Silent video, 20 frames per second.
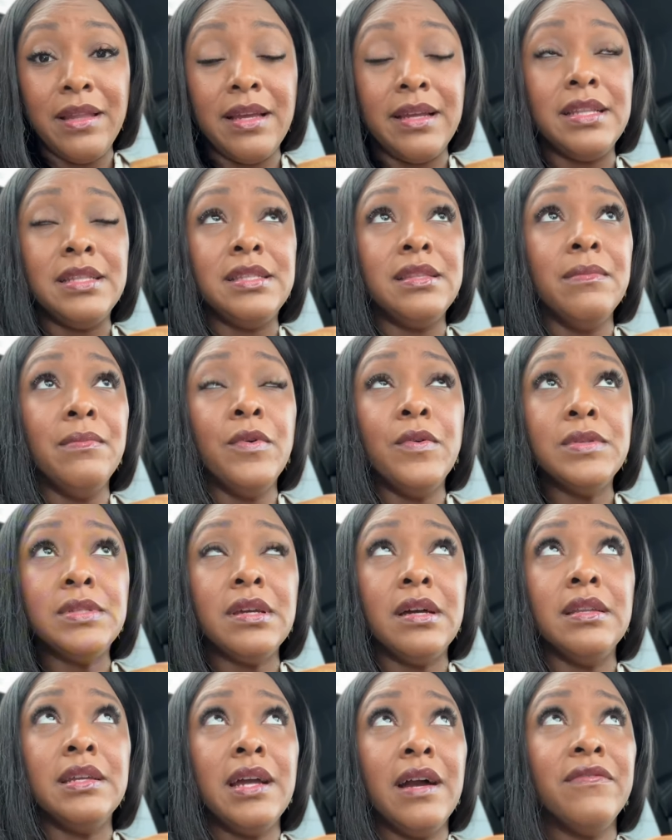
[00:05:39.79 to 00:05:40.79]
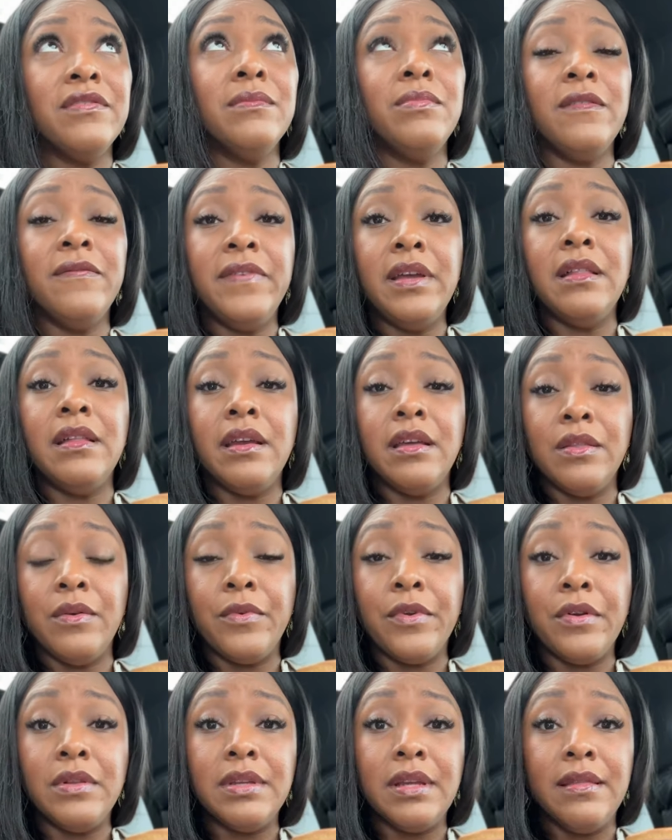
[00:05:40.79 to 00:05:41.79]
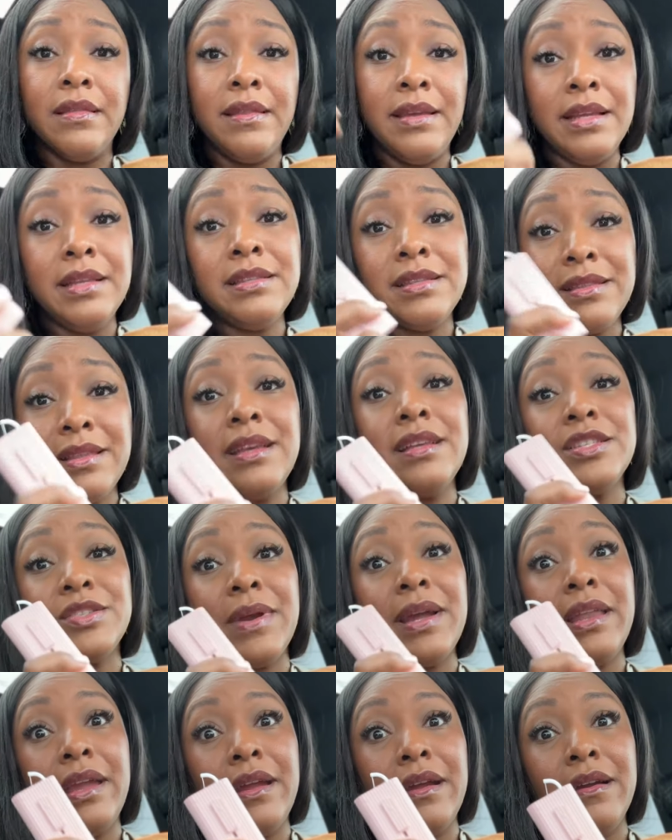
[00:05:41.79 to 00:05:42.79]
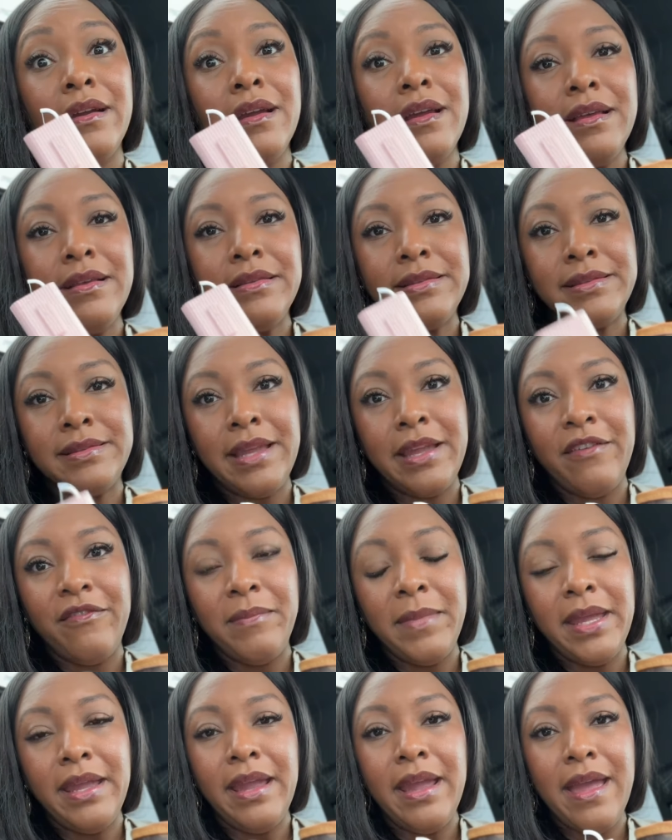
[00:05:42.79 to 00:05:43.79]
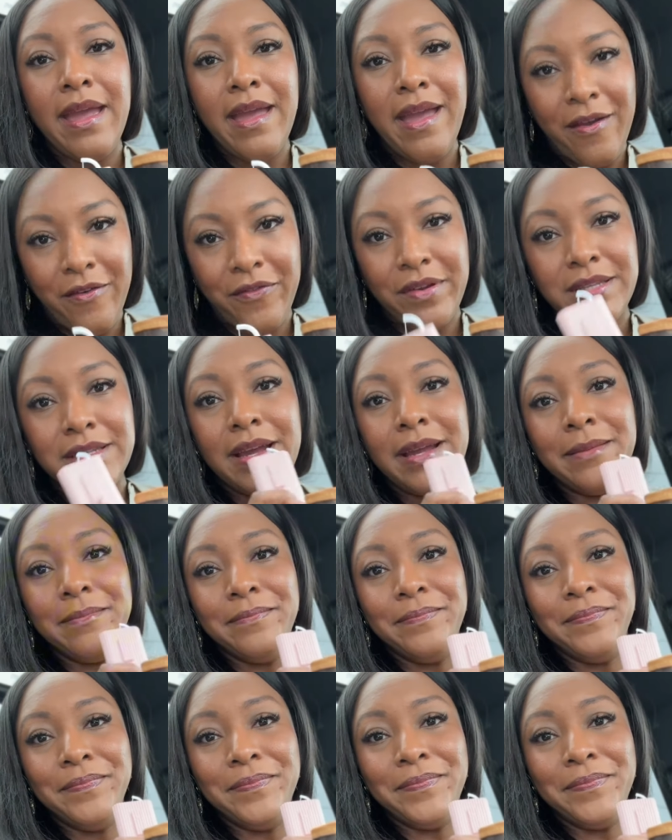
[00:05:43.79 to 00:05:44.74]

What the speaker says: like, it's the most uncomfortable feeling in the world, and these things right here save me every time.